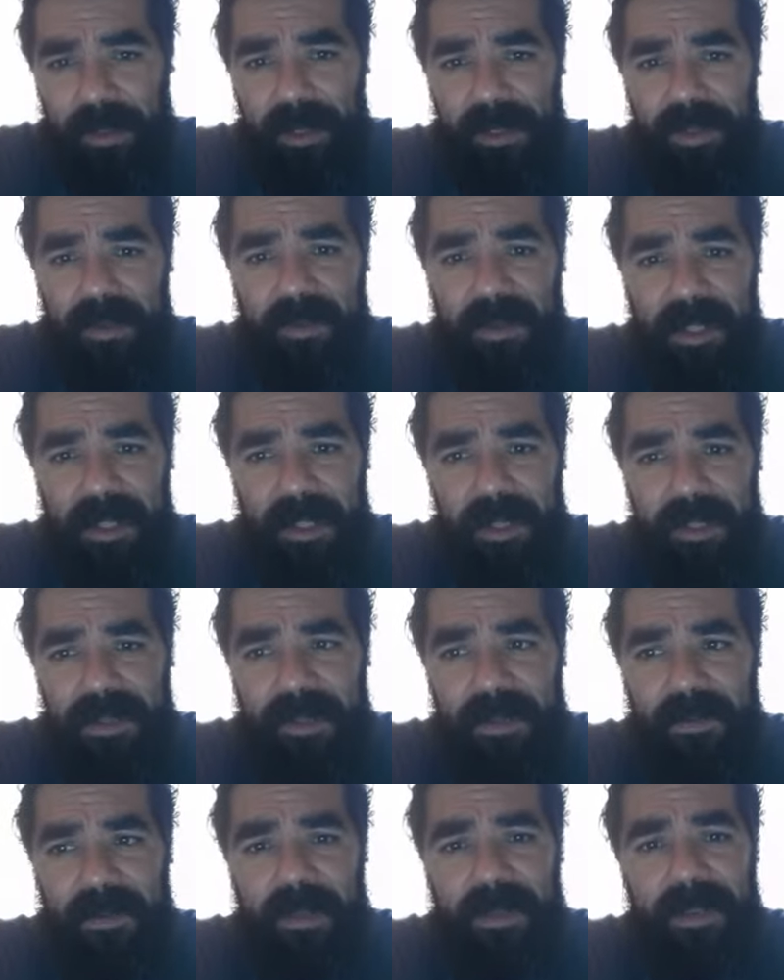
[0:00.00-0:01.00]
push of
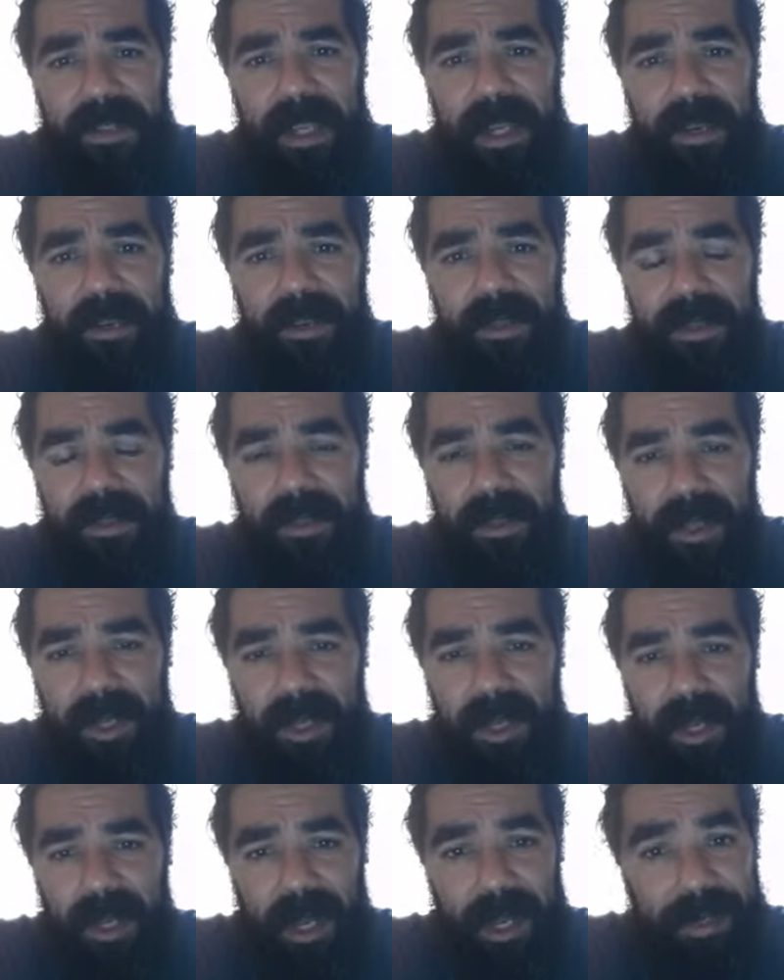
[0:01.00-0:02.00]
leads the first day or two
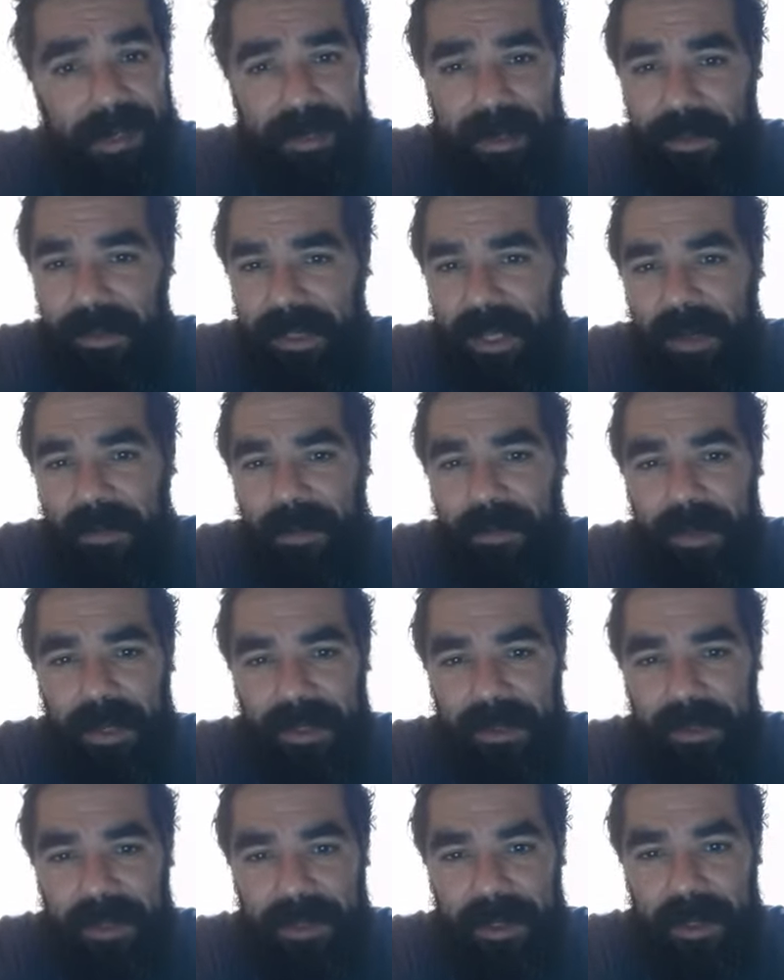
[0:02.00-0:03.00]
i could tell what type of
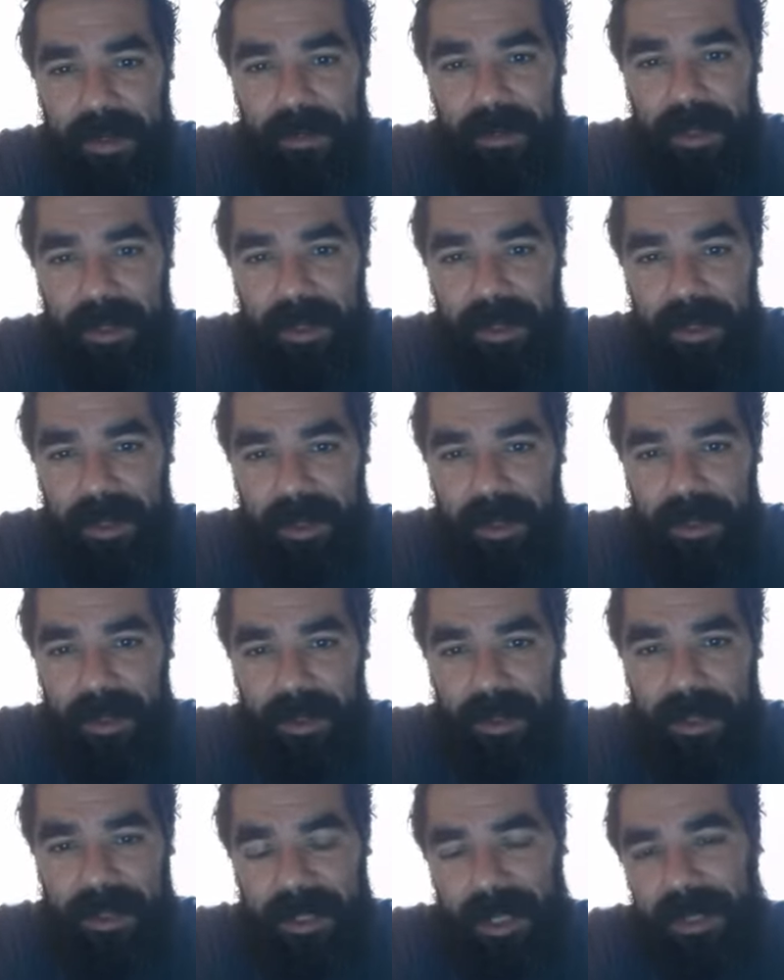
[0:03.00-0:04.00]
month it was going to be
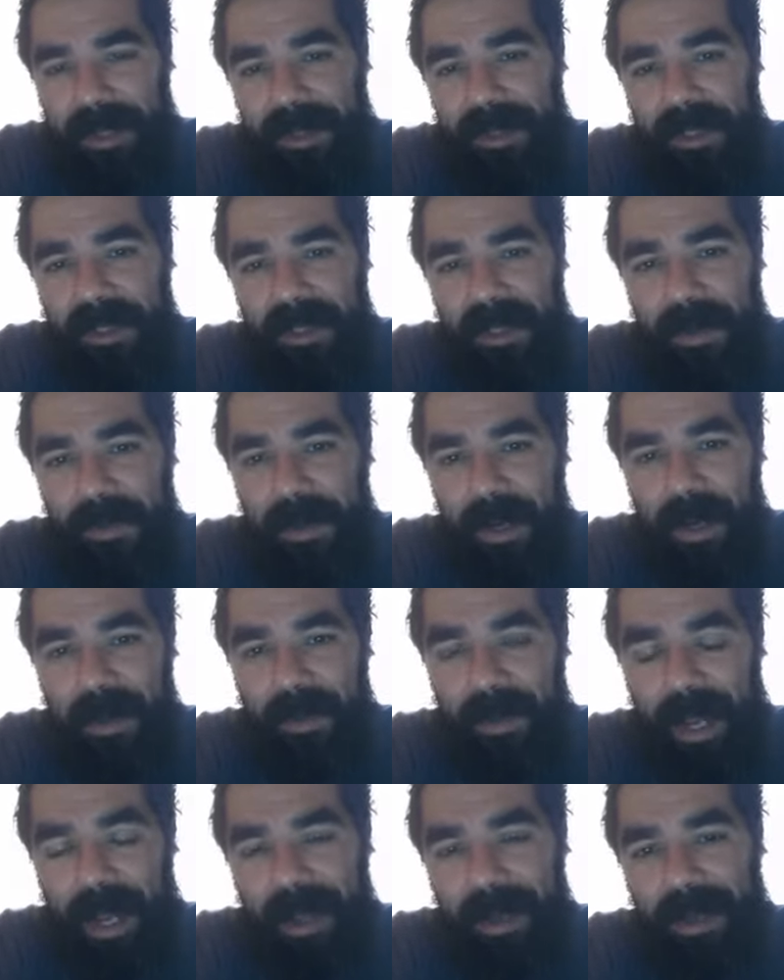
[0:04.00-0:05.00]
because i could just
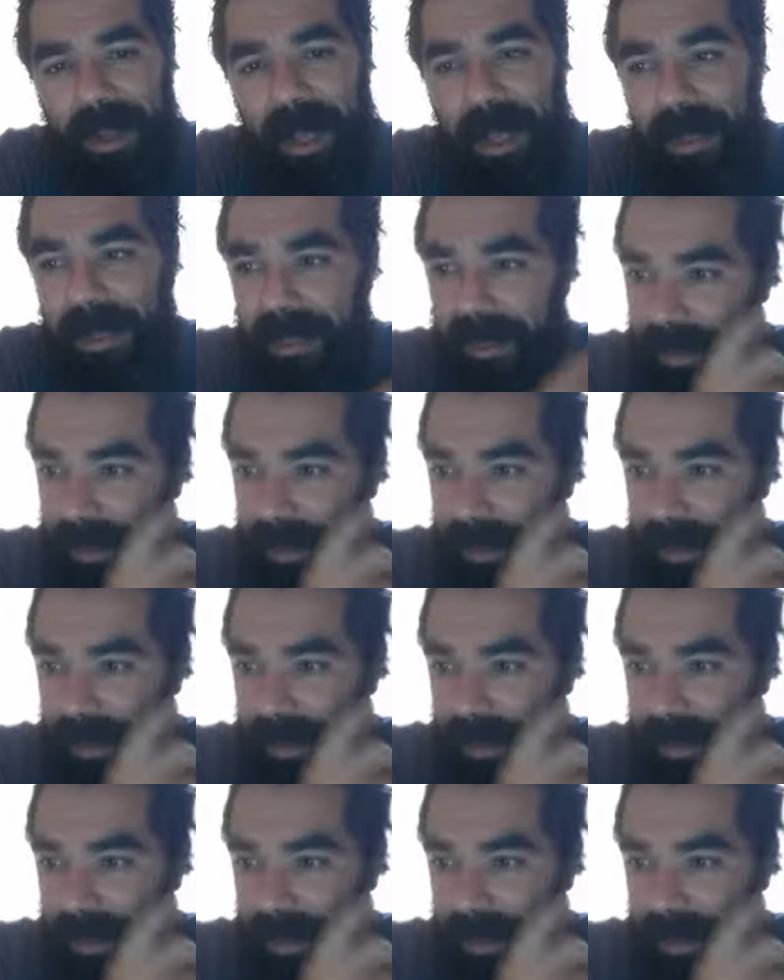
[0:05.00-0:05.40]
compare I had, I had